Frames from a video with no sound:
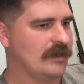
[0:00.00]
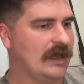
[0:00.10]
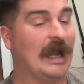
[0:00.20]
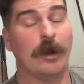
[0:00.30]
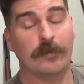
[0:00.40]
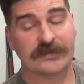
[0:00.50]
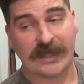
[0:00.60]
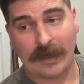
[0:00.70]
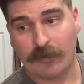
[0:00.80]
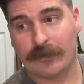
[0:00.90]
I almost
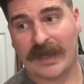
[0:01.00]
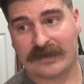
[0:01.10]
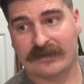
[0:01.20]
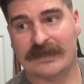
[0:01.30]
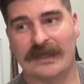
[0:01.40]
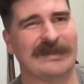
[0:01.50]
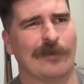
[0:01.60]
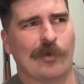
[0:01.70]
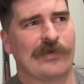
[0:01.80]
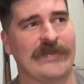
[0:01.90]
got one back in the day, and they
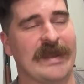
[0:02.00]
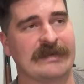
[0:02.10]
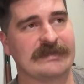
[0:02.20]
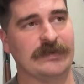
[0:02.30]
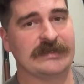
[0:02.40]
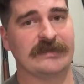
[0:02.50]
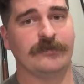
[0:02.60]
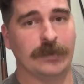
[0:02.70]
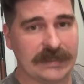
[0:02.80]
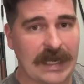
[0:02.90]
weren't that
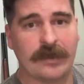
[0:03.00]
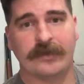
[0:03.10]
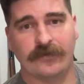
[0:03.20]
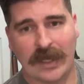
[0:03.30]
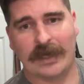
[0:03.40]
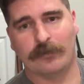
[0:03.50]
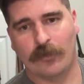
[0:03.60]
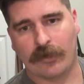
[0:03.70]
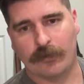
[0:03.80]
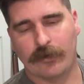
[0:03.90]
expensive, but now they've gotten
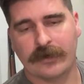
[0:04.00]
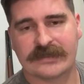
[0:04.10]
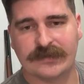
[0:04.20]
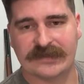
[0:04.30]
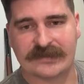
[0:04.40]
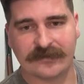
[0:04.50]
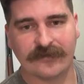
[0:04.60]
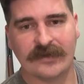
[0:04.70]
more and more expensive.